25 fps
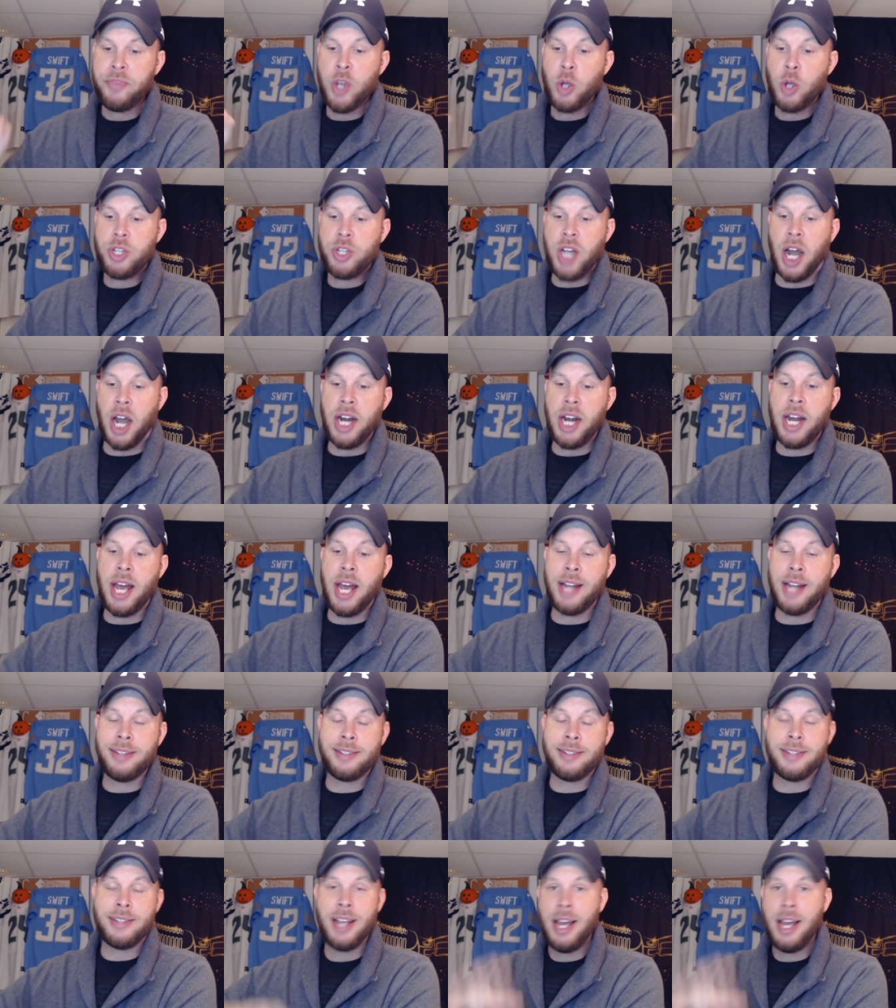Tight
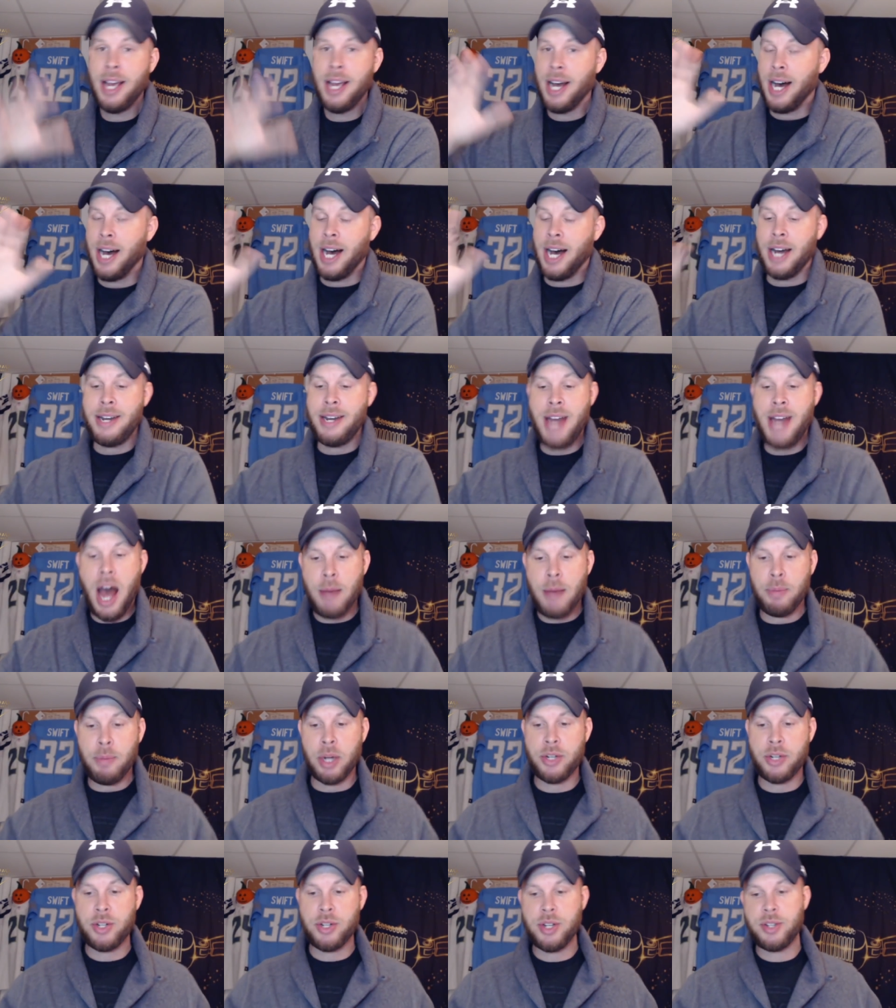ends, uh, not
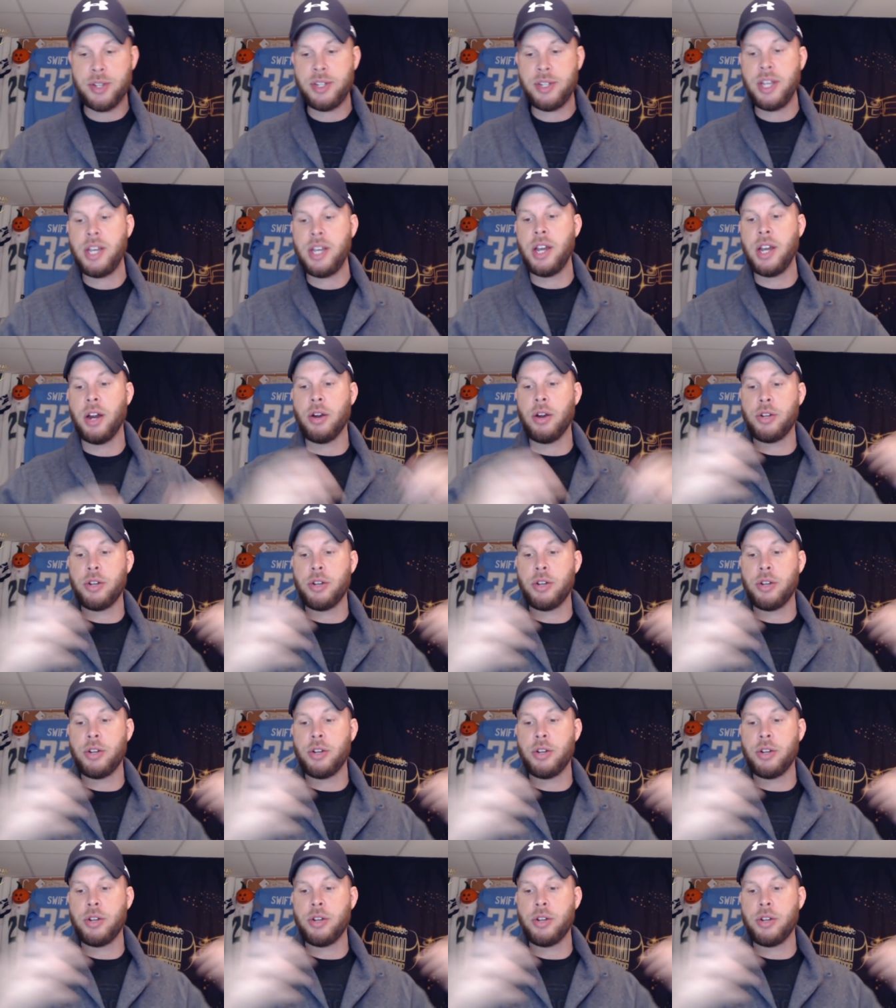much to see here.